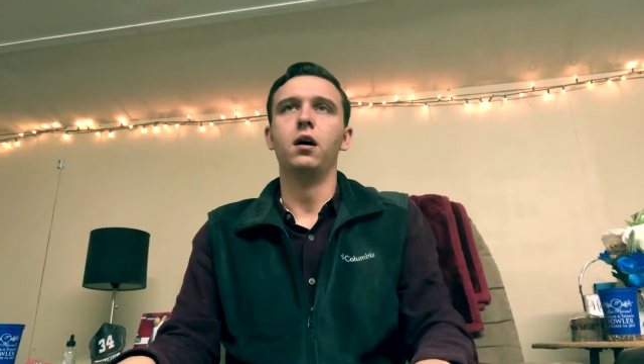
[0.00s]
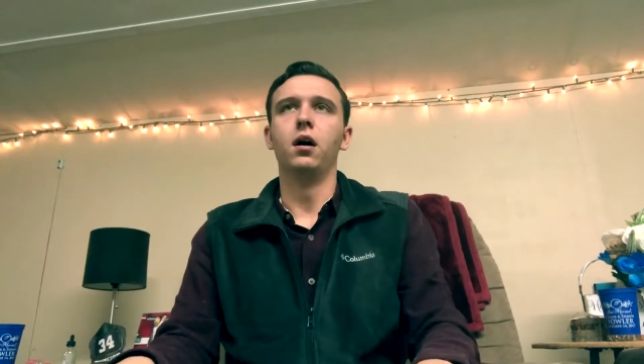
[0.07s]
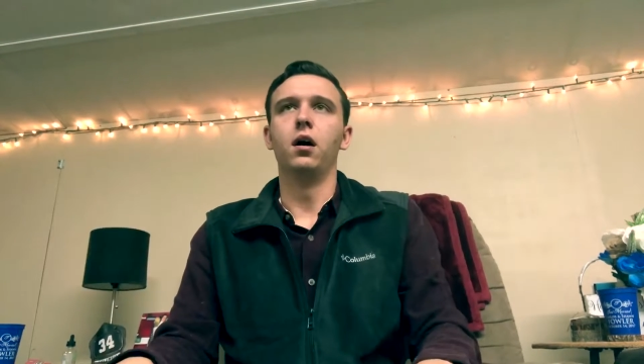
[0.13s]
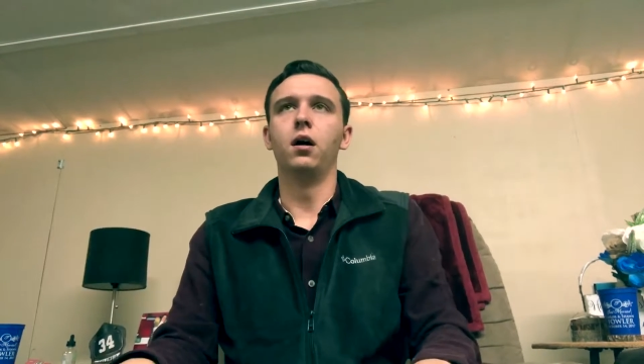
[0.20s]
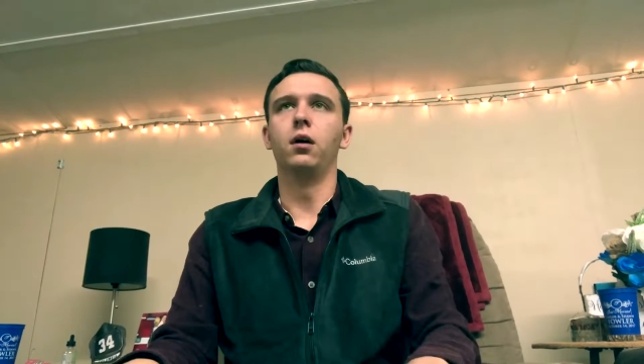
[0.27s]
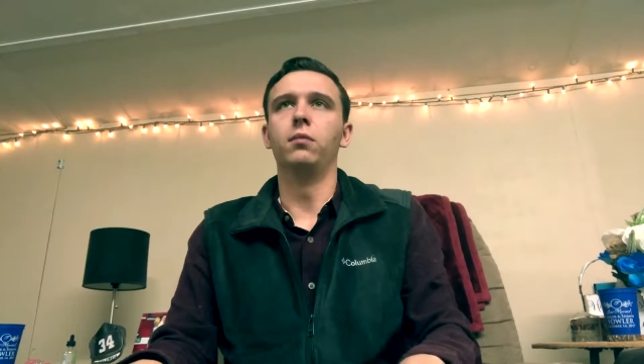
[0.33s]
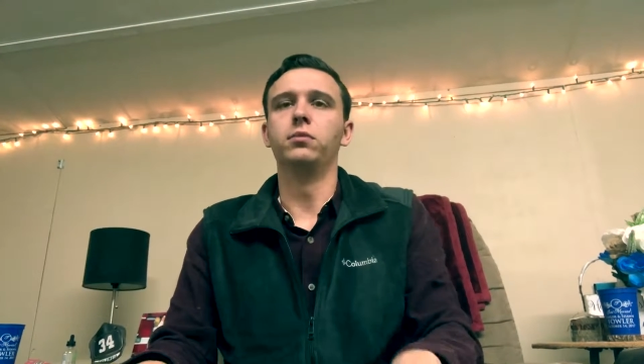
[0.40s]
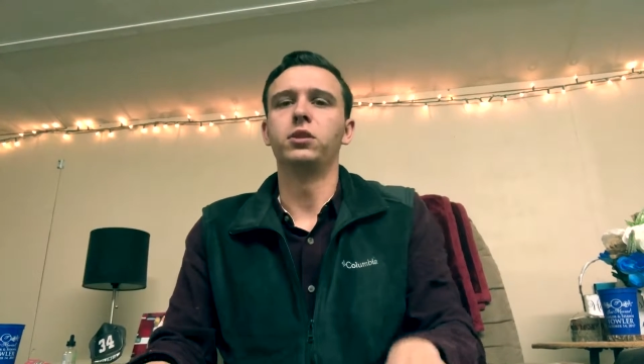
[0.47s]

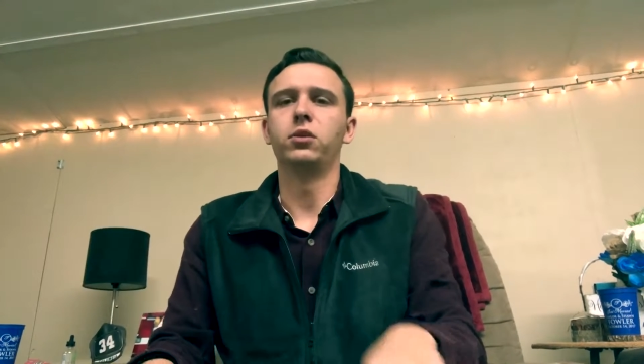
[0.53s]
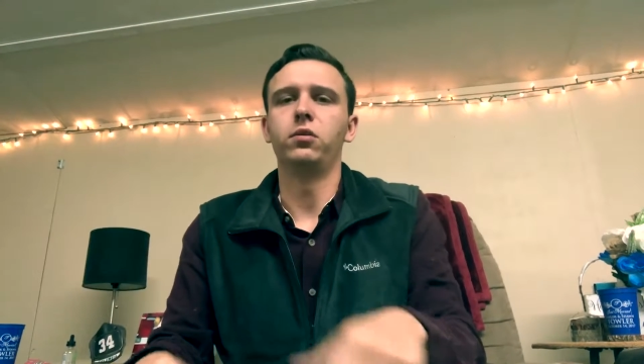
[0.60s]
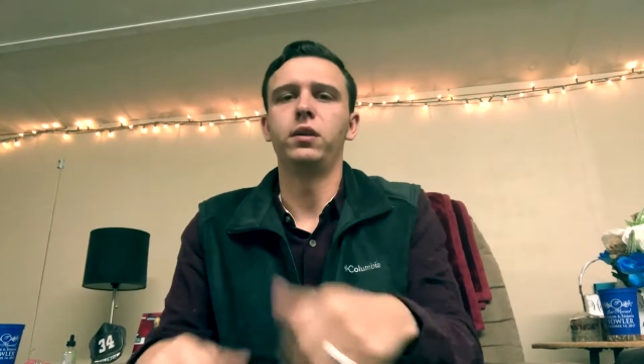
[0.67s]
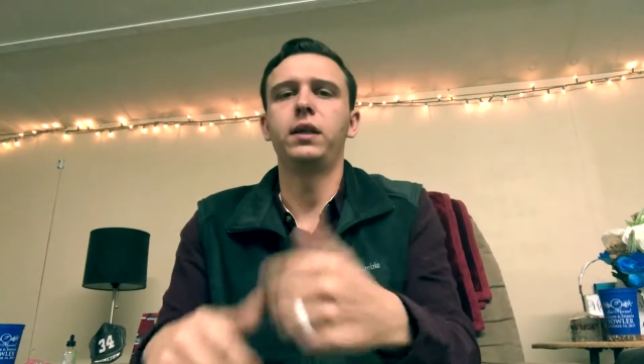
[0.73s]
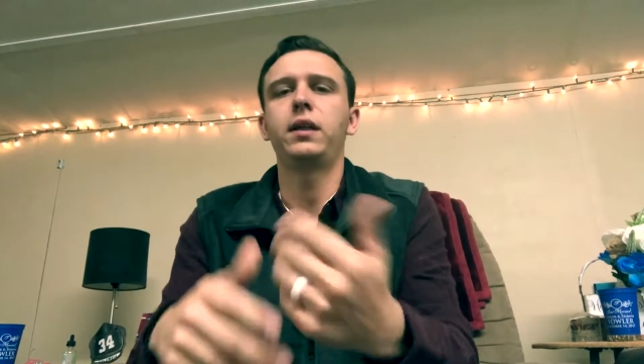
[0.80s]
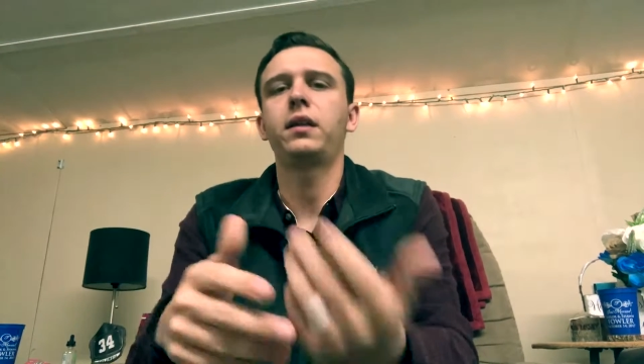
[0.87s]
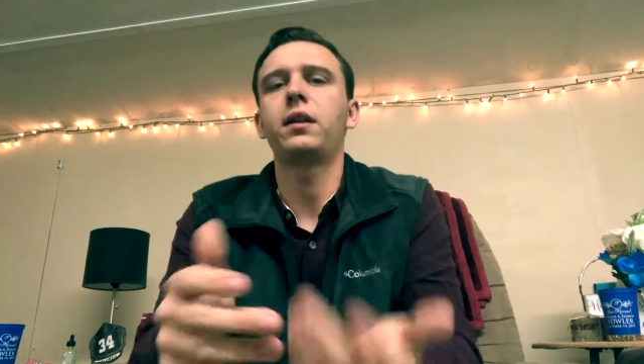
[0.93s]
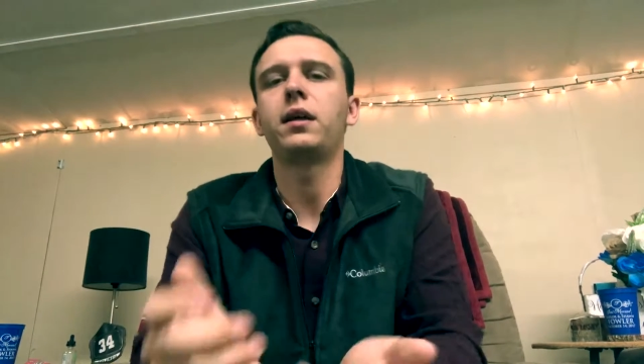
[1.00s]
So
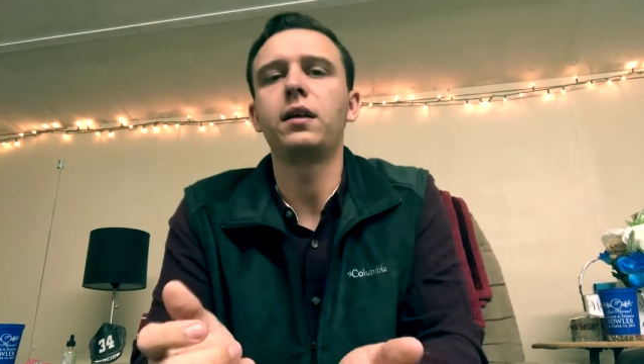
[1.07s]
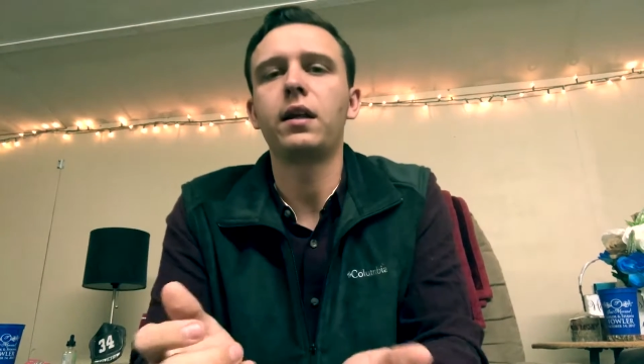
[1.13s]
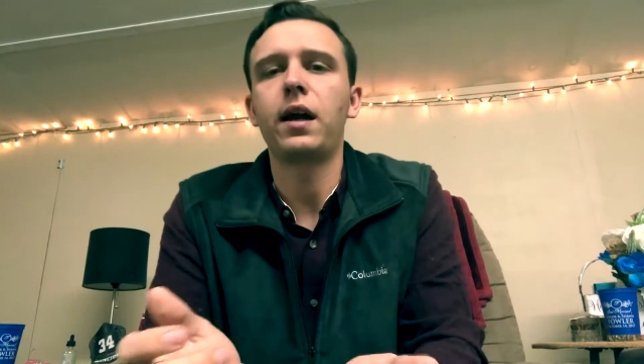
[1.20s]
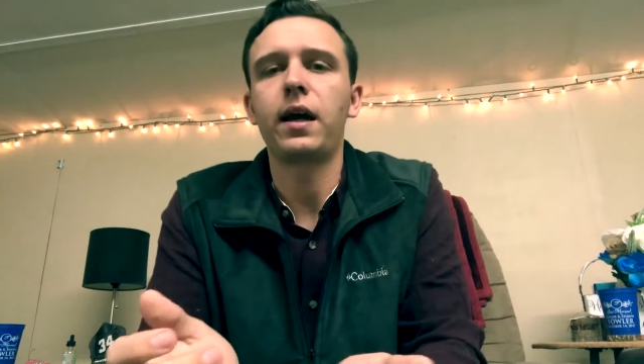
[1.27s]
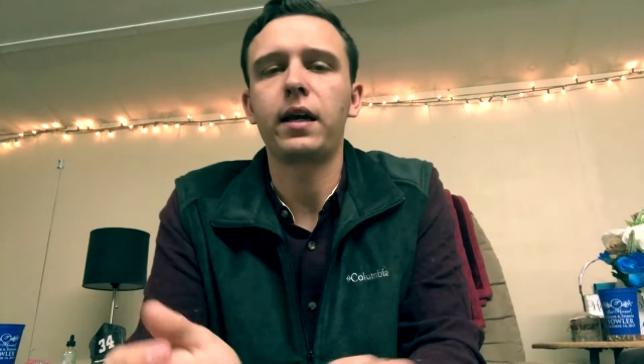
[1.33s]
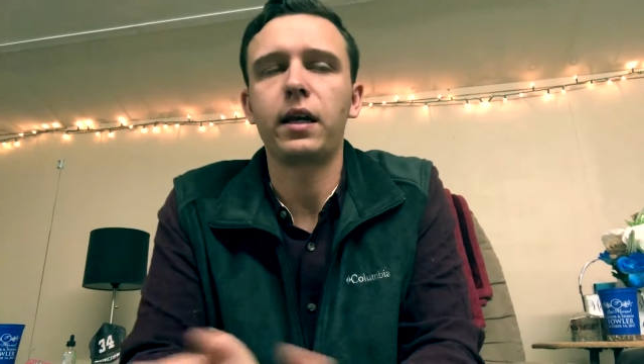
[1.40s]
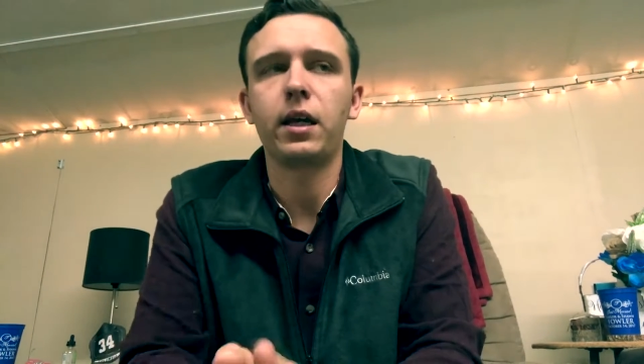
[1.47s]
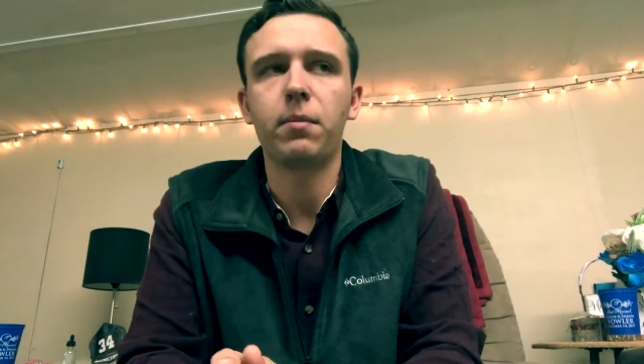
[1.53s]
anything that
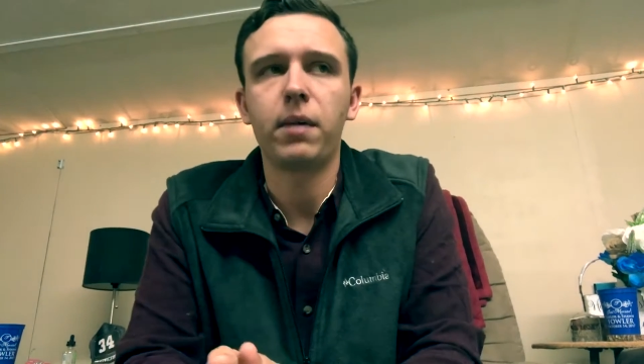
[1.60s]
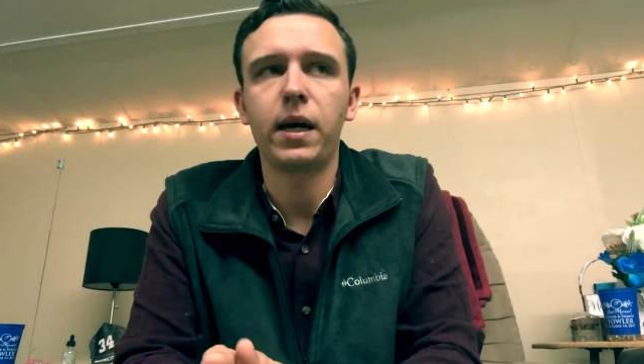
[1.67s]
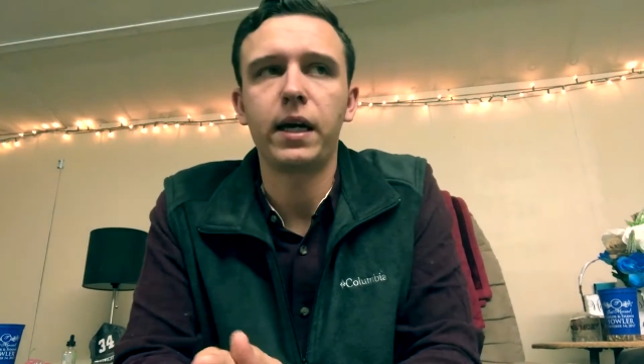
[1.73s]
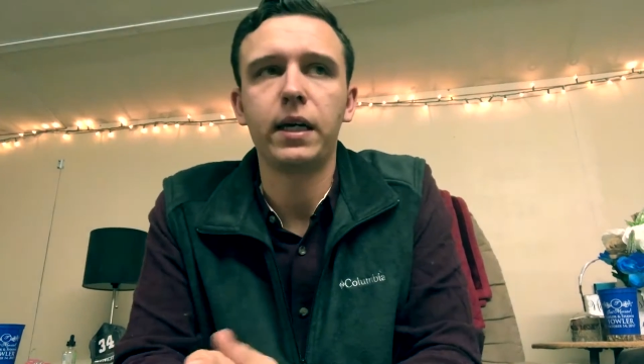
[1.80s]
I can get my